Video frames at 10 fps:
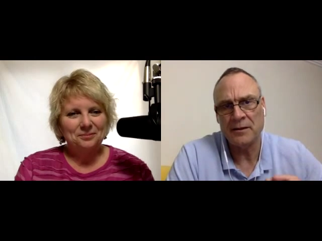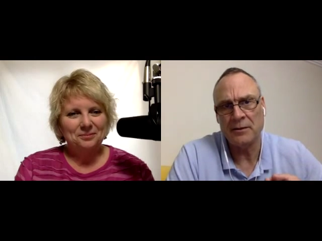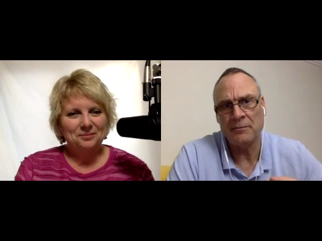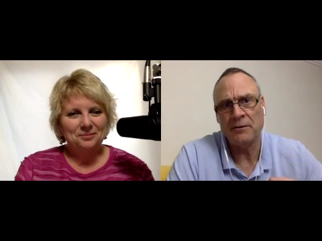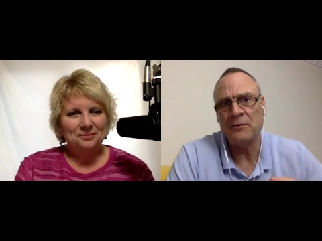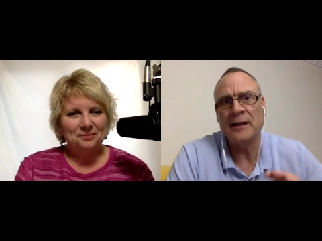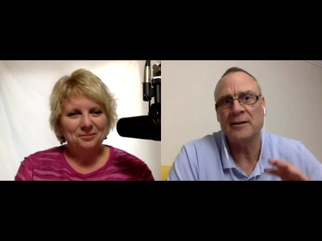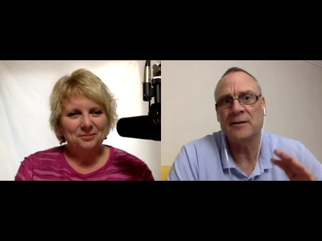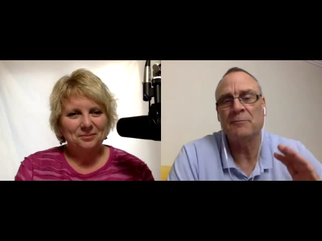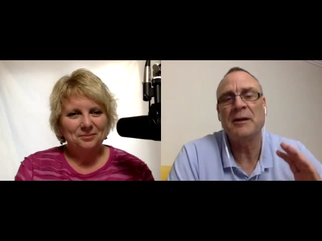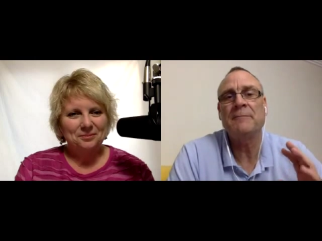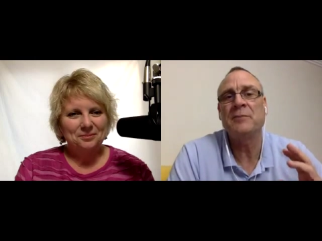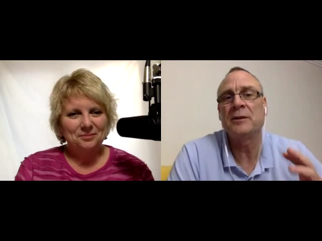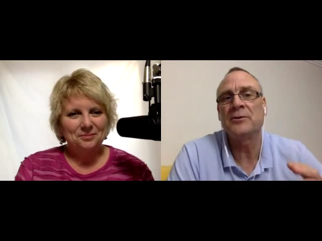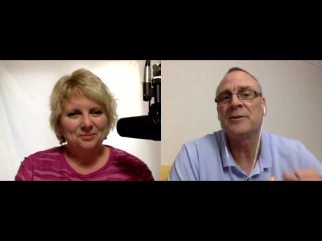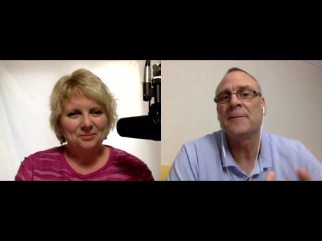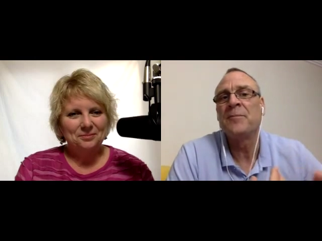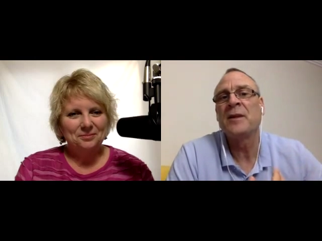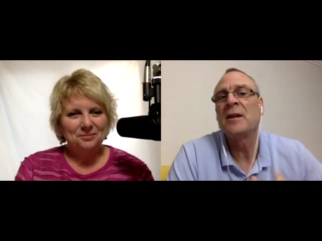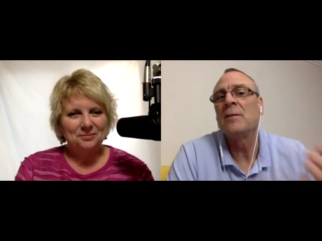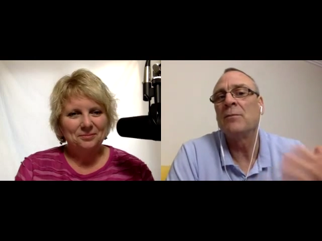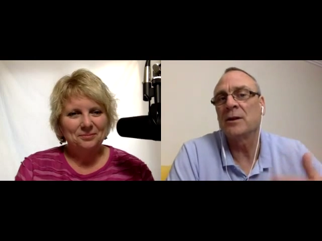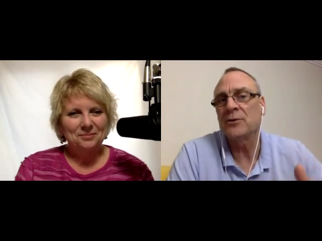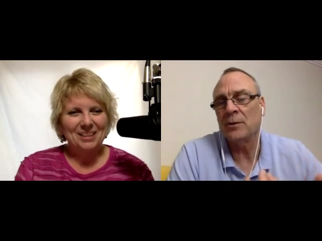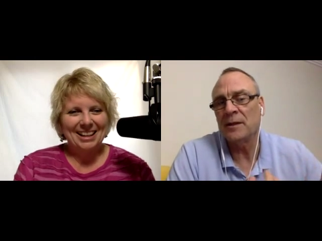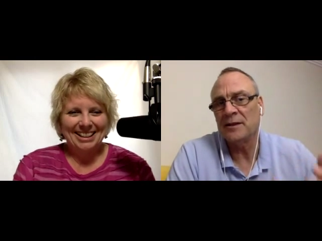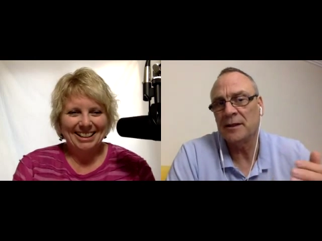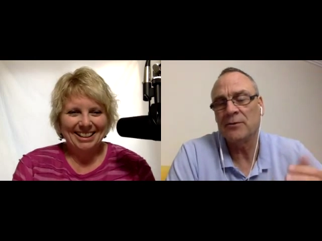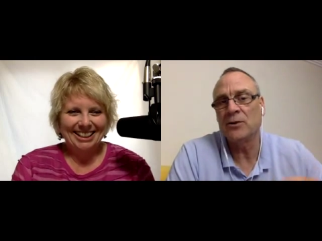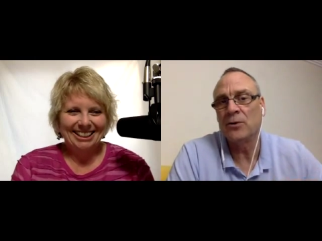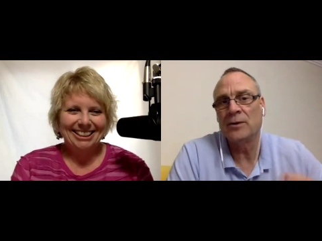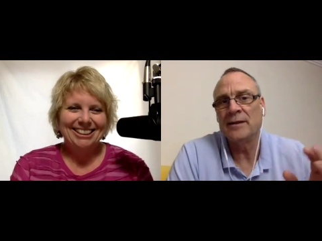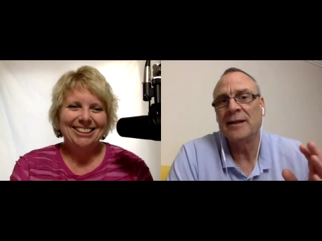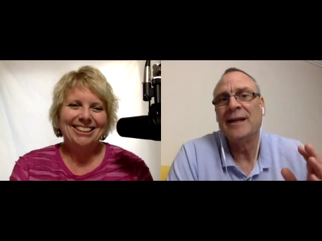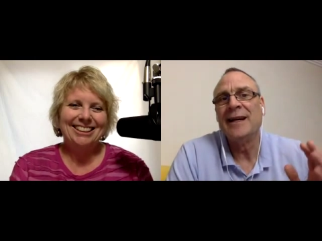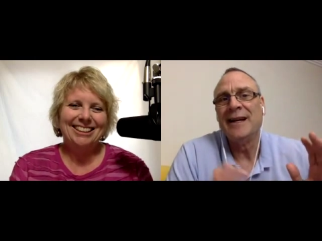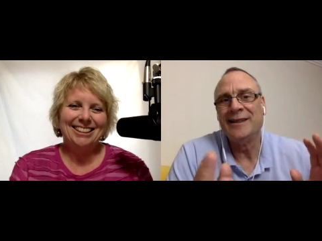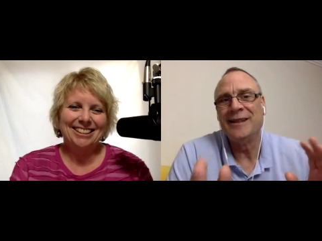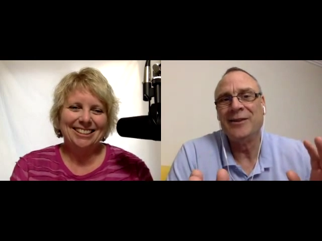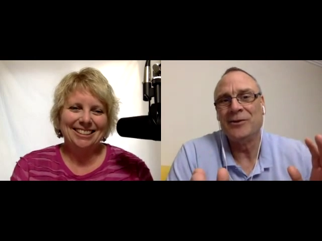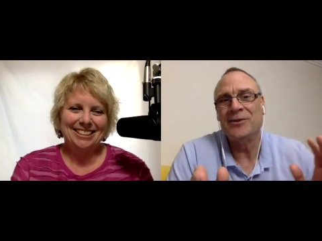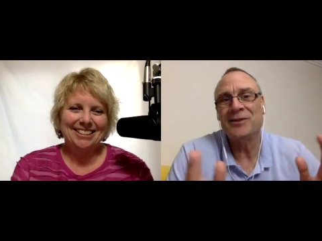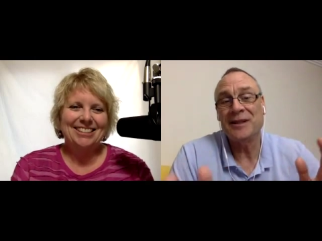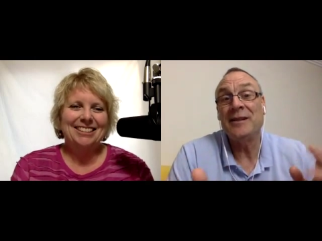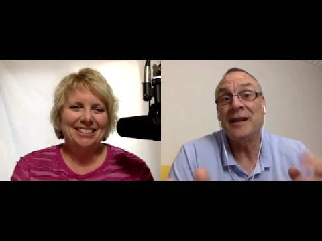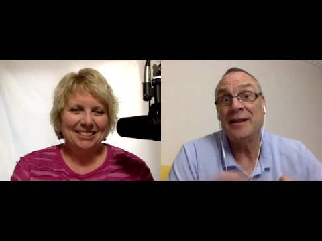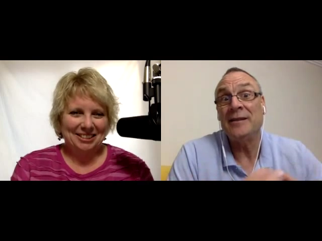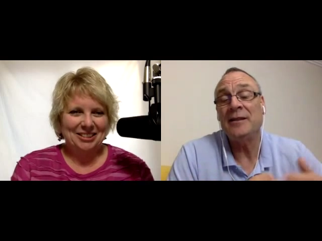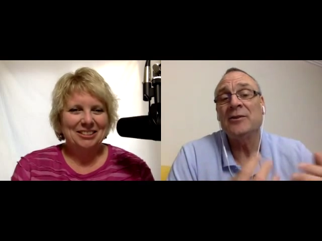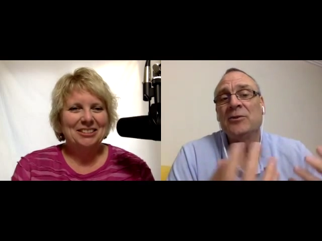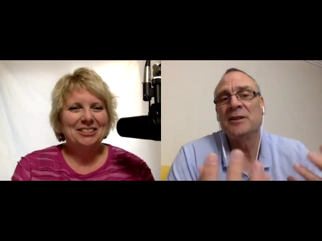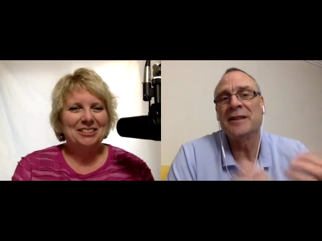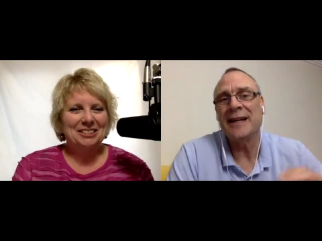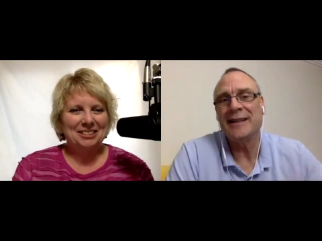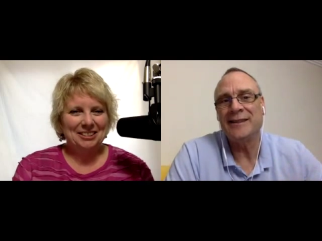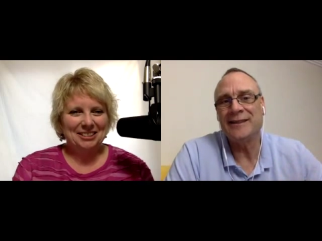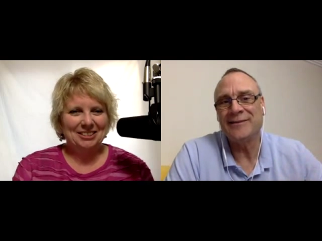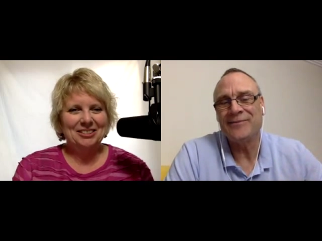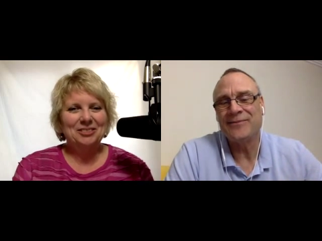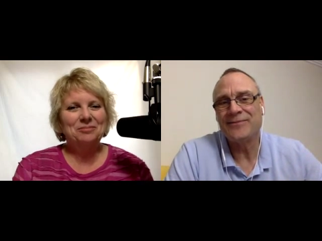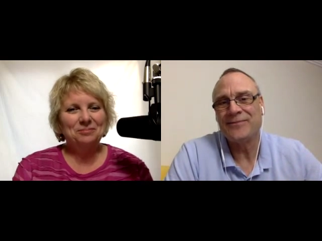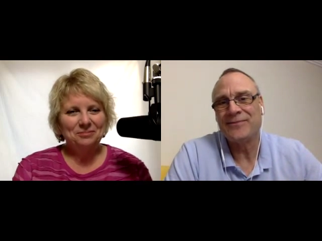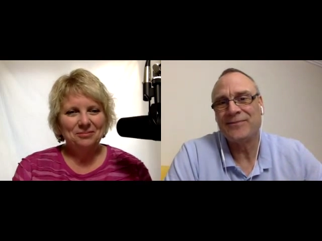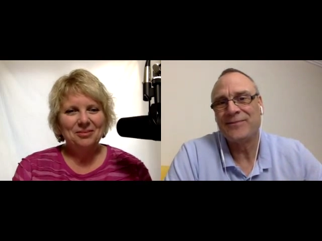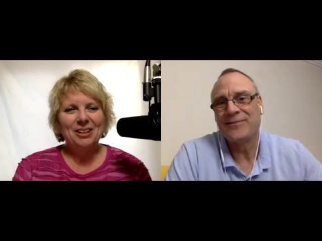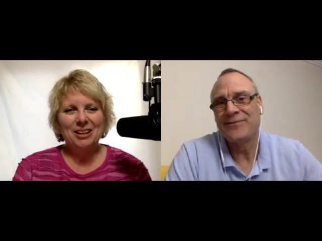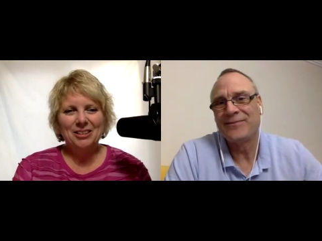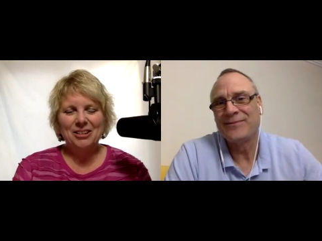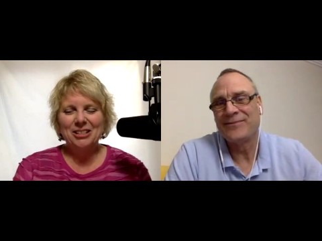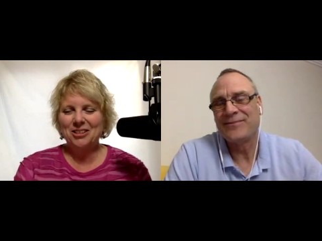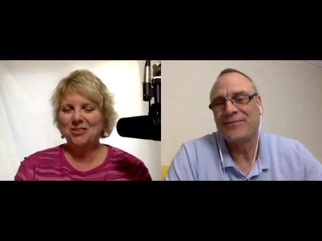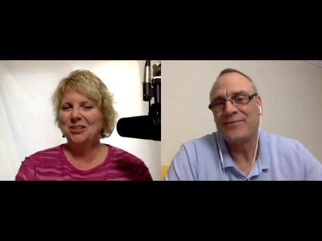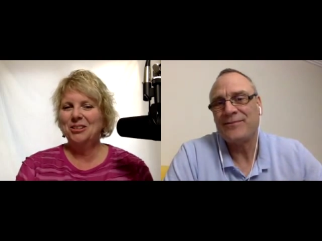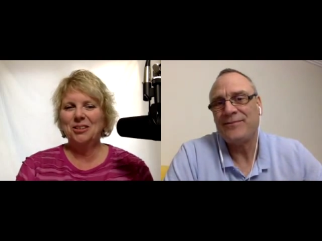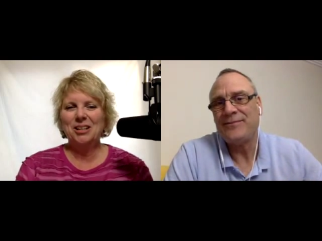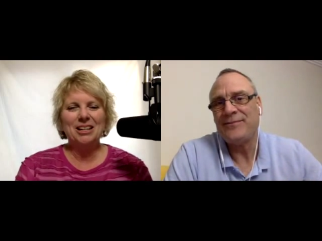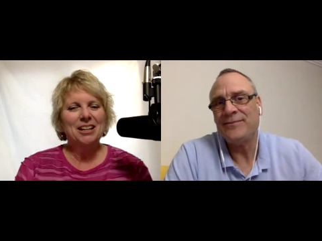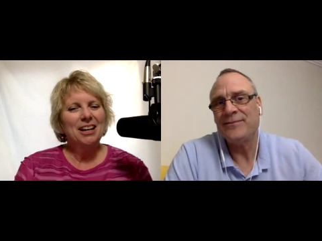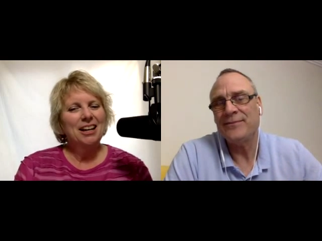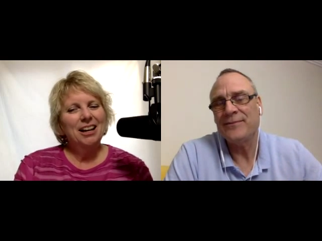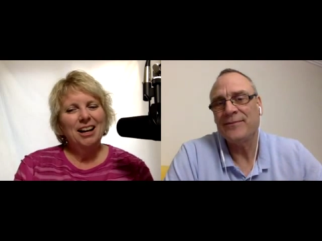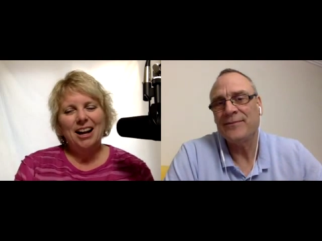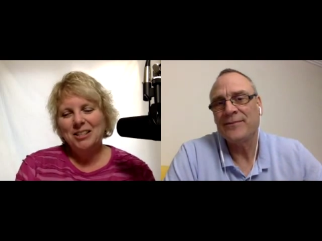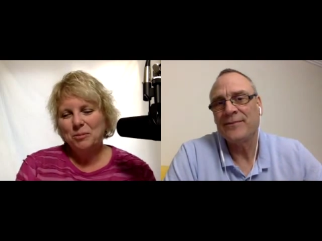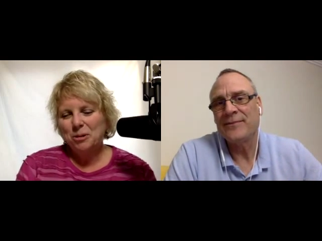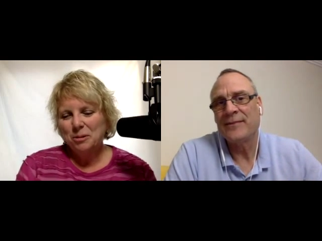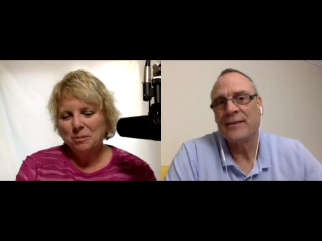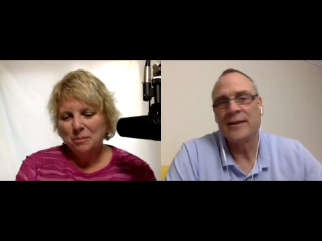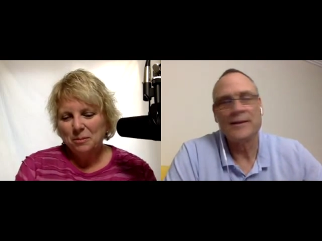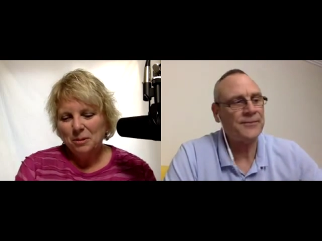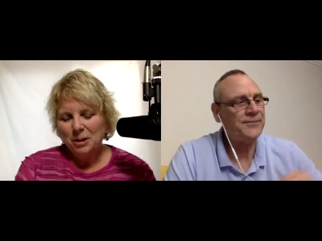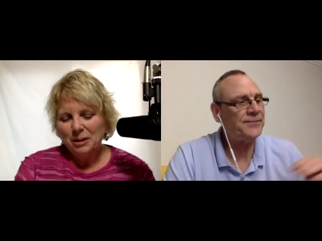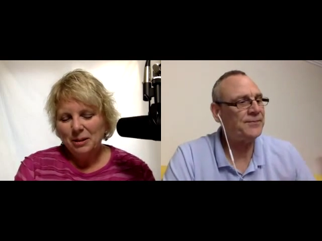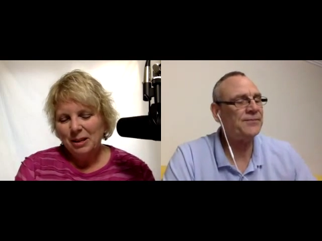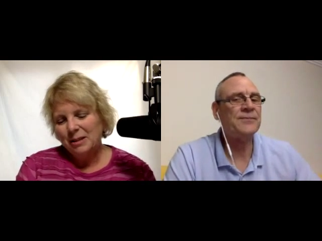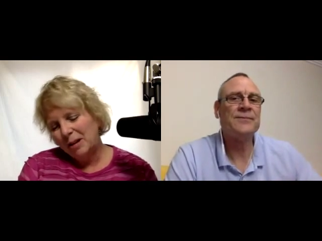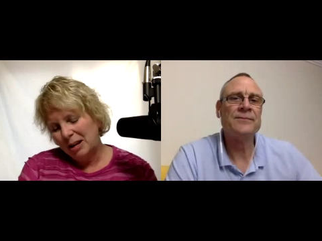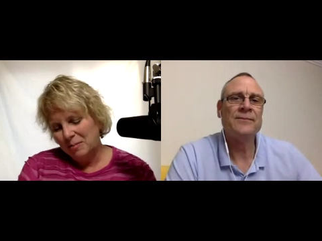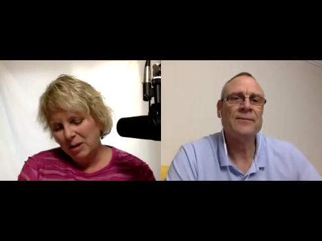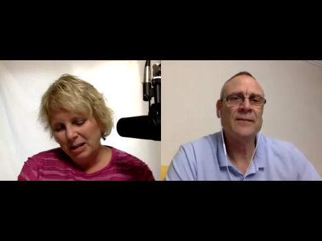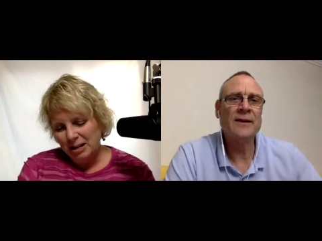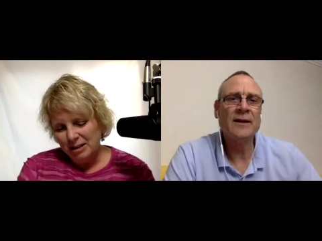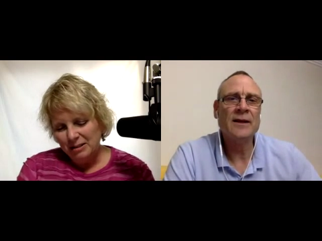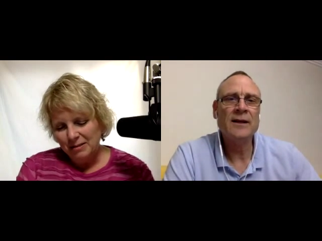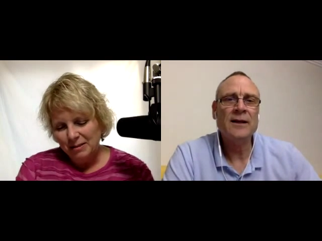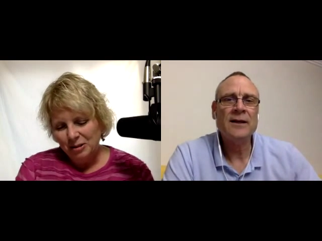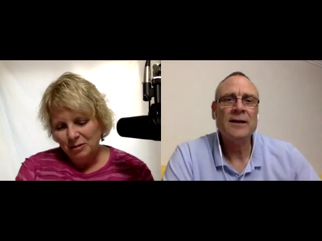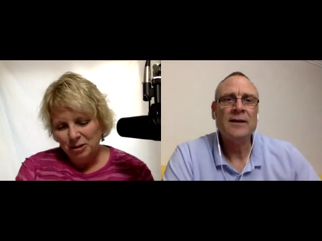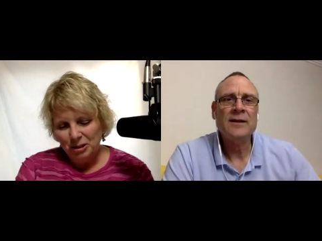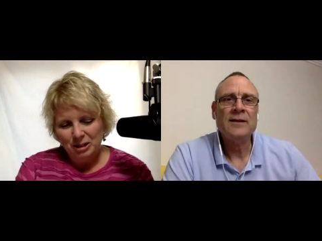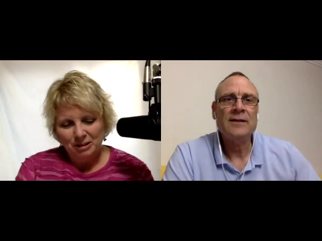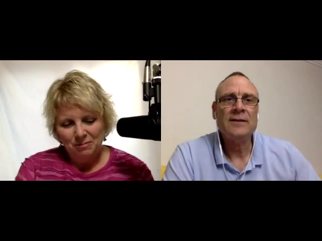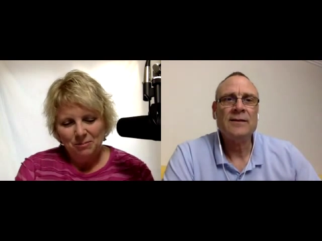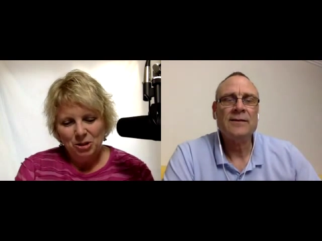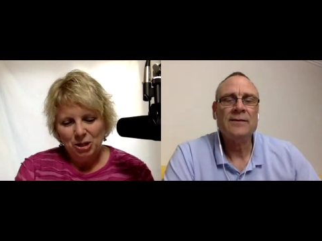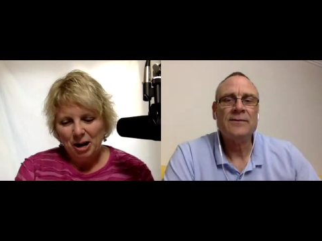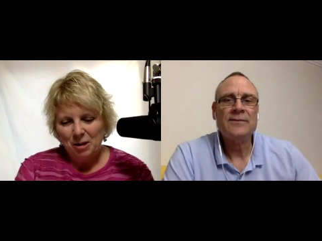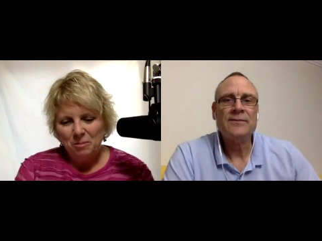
Speaker 1: I've, I've taken some pep pills. By the time they see the recording, it, it looks it, it it just looks engaging.
Speaker 2: Mm-hmm. Oh, I so agree. As we're in in my uh, university job,